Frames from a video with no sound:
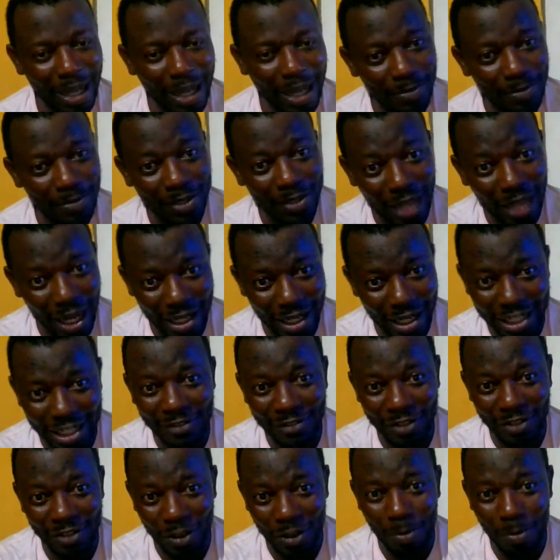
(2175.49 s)
I'm not
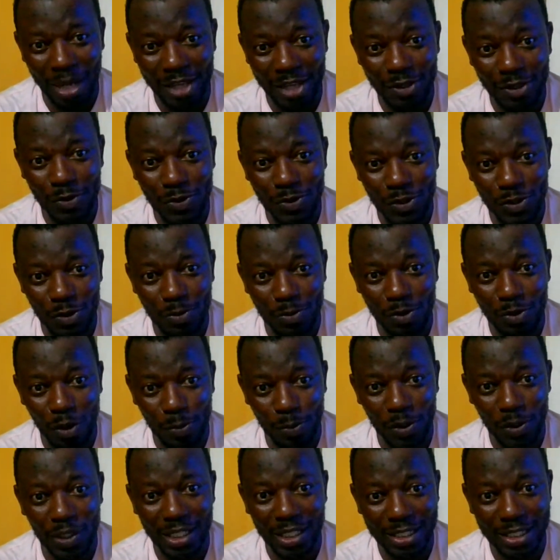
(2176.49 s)
leaving out my YouTube
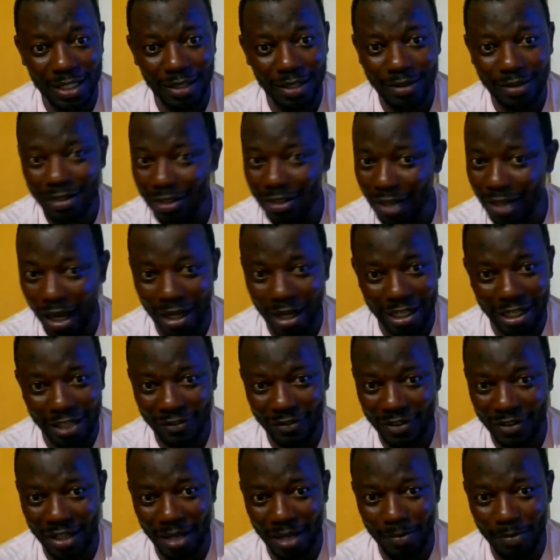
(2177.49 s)
community, not
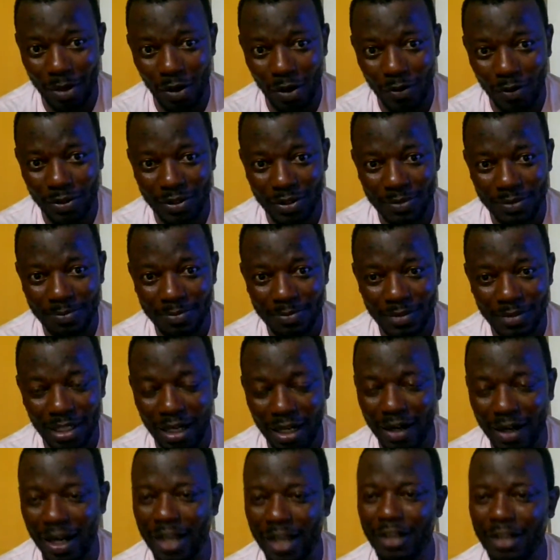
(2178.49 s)
leaving them out.
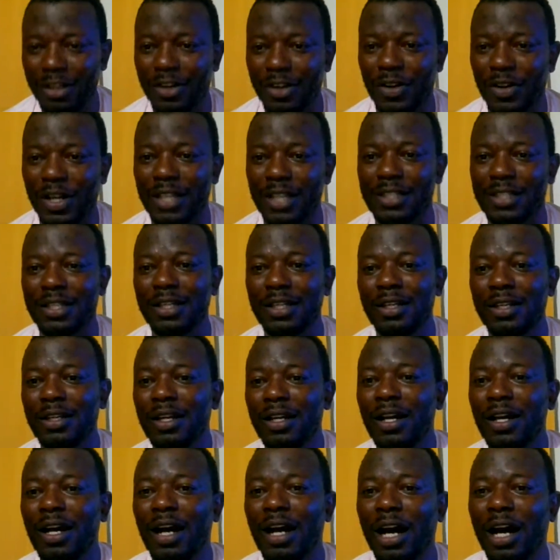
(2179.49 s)
All right, great.
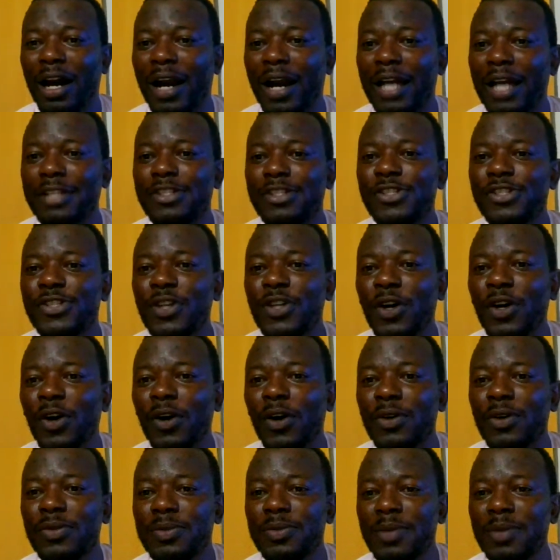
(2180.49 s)
All right,
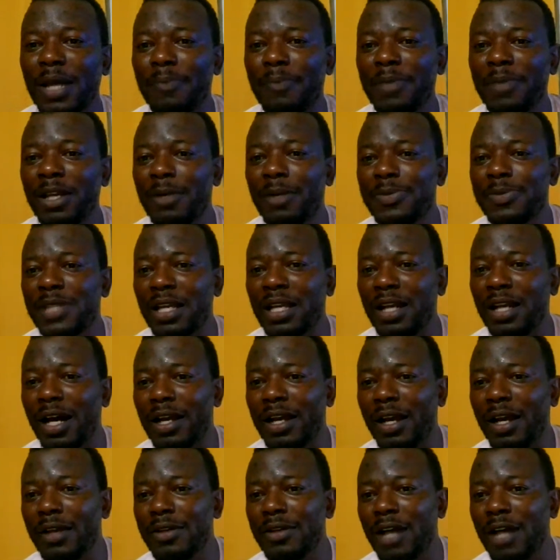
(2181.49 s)
so big ups
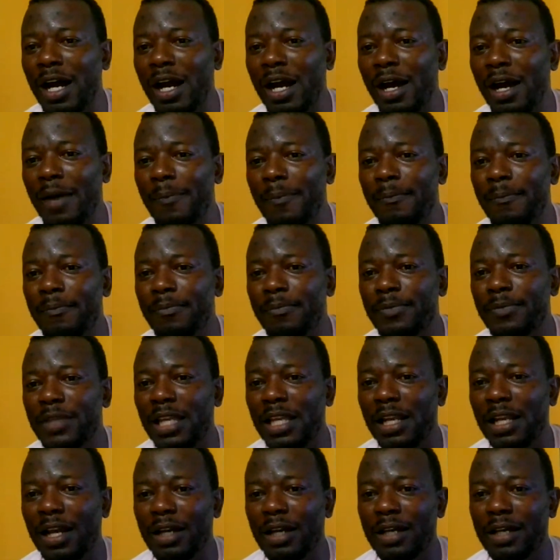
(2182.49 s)
another.
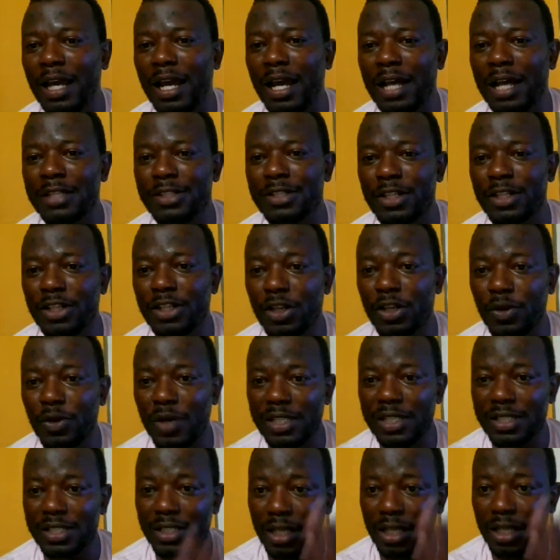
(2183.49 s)
Dylan, I answered your
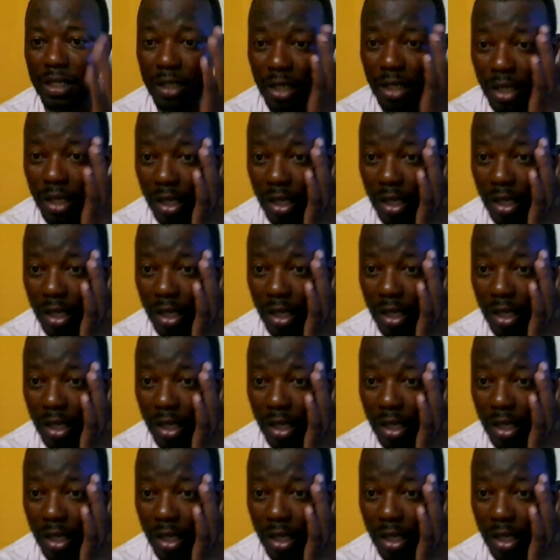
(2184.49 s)
question.